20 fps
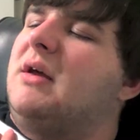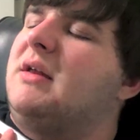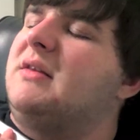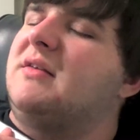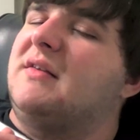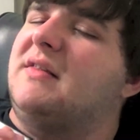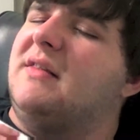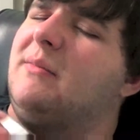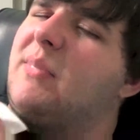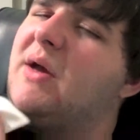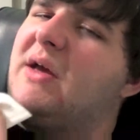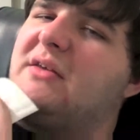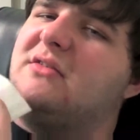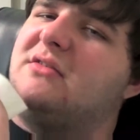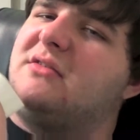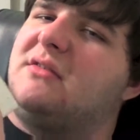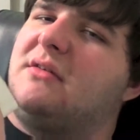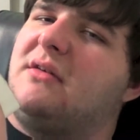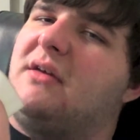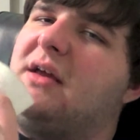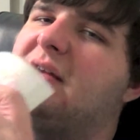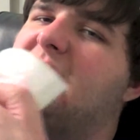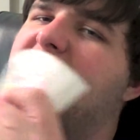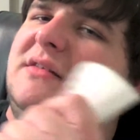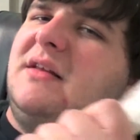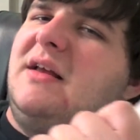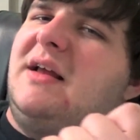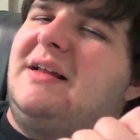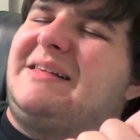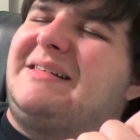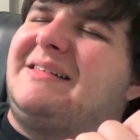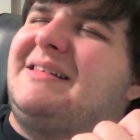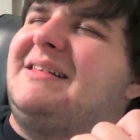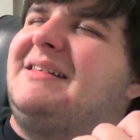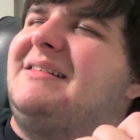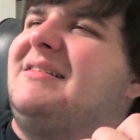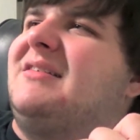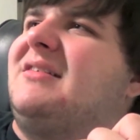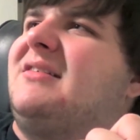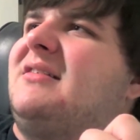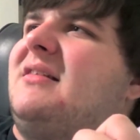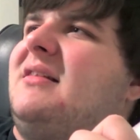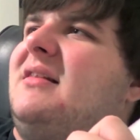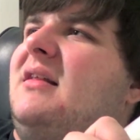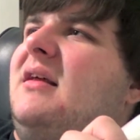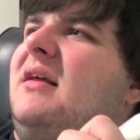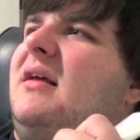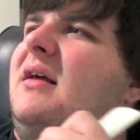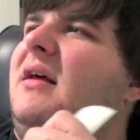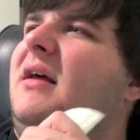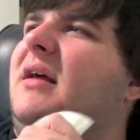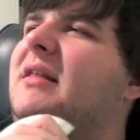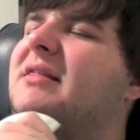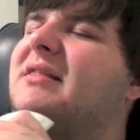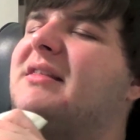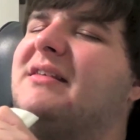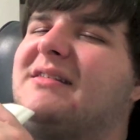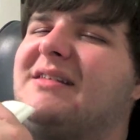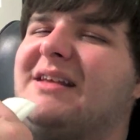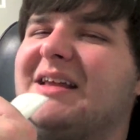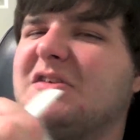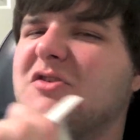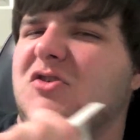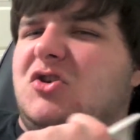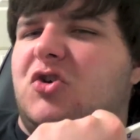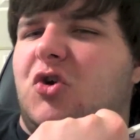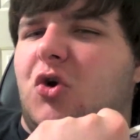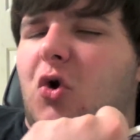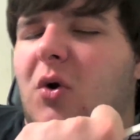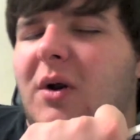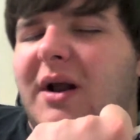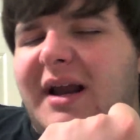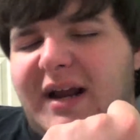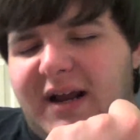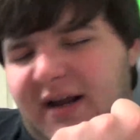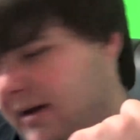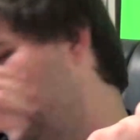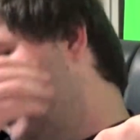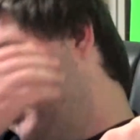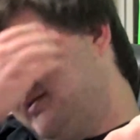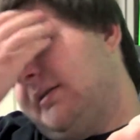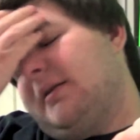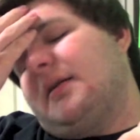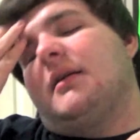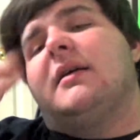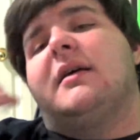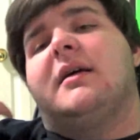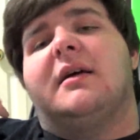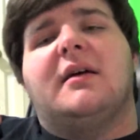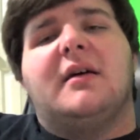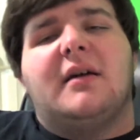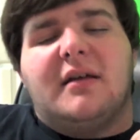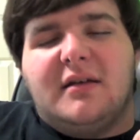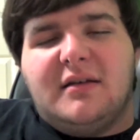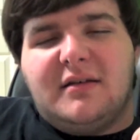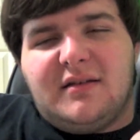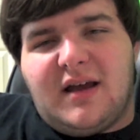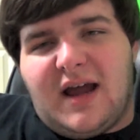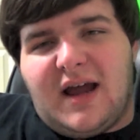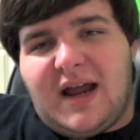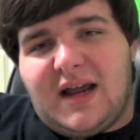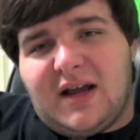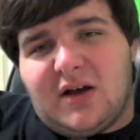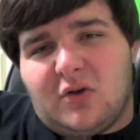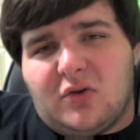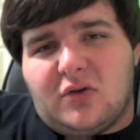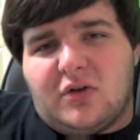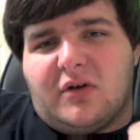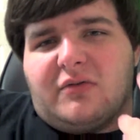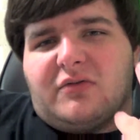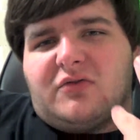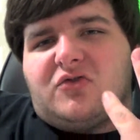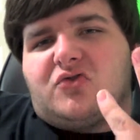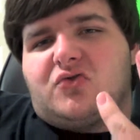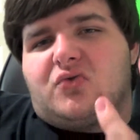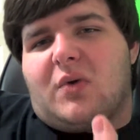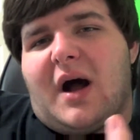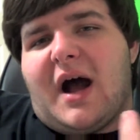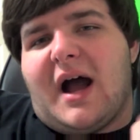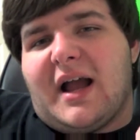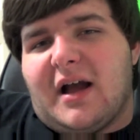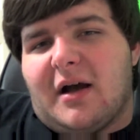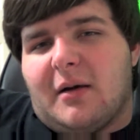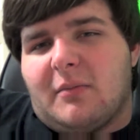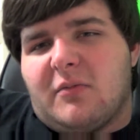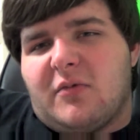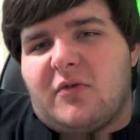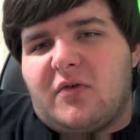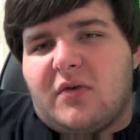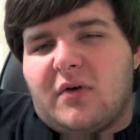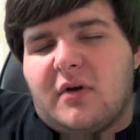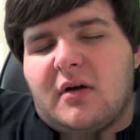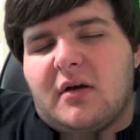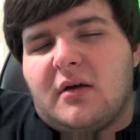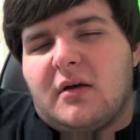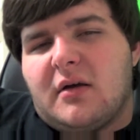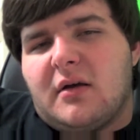It's like the best. It's it's this this enduring tale of triumph,